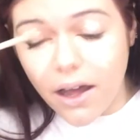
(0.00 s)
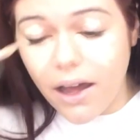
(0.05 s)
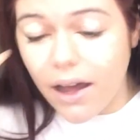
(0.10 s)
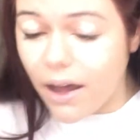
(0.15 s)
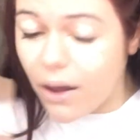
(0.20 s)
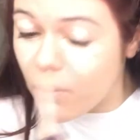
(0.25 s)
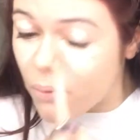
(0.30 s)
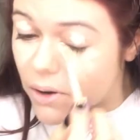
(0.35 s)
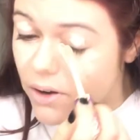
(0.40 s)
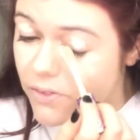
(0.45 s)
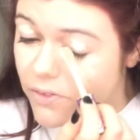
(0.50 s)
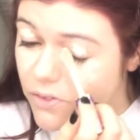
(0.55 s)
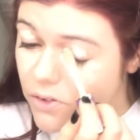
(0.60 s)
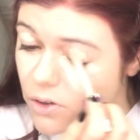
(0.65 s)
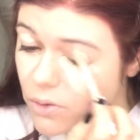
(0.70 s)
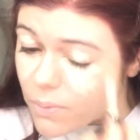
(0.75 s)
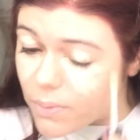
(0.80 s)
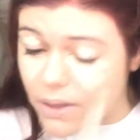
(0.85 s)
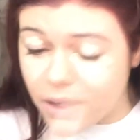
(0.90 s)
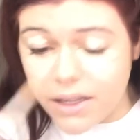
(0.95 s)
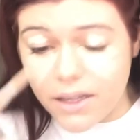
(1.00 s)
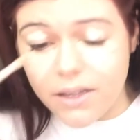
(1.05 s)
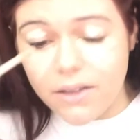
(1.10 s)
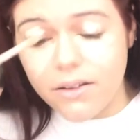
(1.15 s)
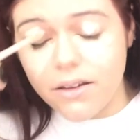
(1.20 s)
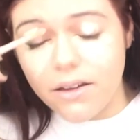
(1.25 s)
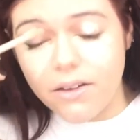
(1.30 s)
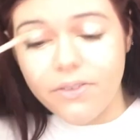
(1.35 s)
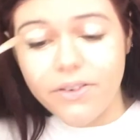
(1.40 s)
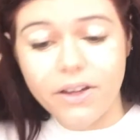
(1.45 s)
want a full beat
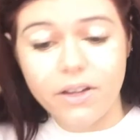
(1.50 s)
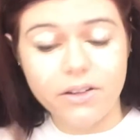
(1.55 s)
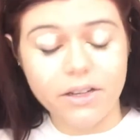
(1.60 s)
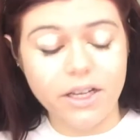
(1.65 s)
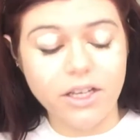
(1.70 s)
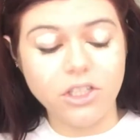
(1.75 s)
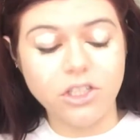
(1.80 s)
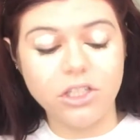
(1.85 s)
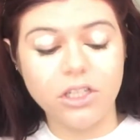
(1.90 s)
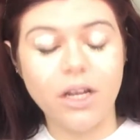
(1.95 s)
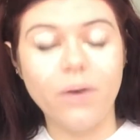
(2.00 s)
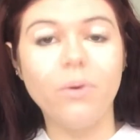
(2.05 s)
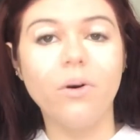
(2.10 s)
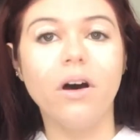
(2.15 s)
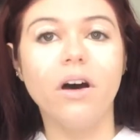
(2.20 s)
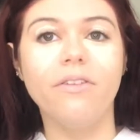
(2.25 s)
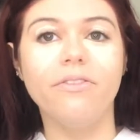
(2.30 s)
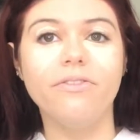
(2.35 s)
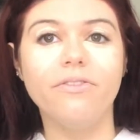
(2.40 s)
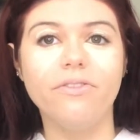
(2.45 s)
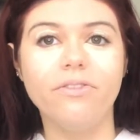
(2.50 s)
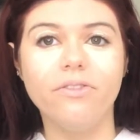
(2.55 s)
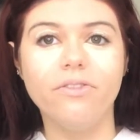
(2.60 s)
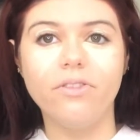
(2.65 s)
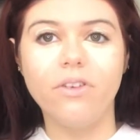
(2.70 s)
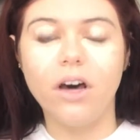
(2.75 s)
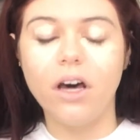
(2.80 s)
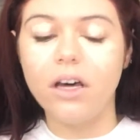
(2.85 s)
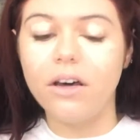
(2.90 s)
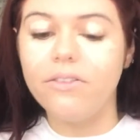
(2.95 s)
of foundation. I want
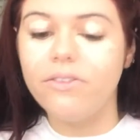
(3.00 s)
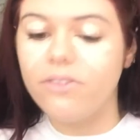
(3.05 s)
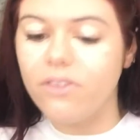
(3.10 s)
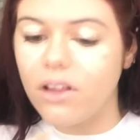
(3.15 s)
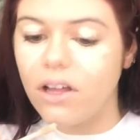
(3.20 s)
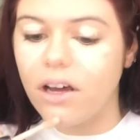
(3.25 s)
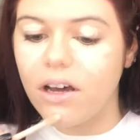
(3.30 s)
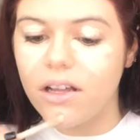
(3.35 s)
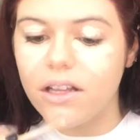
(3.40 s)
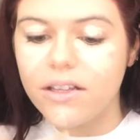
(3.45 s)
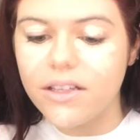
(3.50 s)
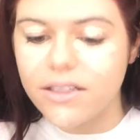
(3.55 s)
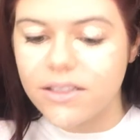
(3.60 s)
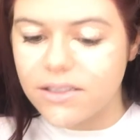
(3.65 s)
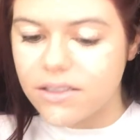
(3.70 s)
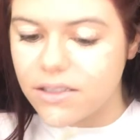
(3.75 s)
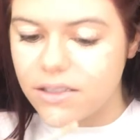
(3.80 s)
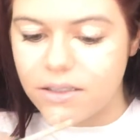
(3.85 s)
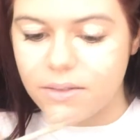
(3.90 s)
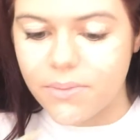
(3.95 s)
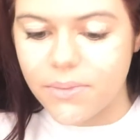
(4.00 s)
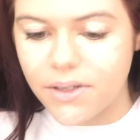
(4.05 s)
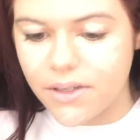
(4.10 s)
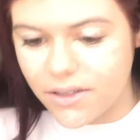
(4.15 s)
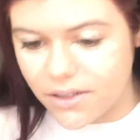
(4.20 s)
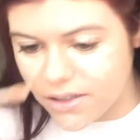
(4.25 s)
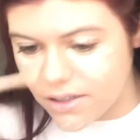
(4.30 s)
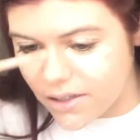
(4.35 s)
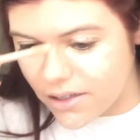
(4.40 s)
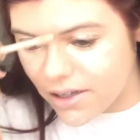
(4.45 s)
a flawless
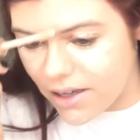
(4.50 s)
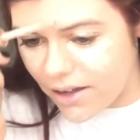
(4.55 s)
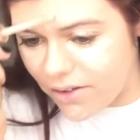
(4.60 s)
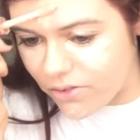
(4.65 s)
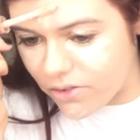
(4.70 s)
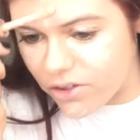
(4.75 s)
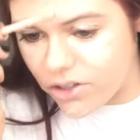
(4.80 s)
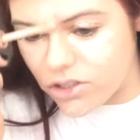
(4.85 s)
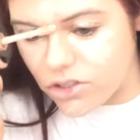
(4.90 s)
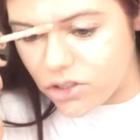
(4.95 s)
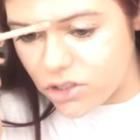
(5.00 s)
coverage.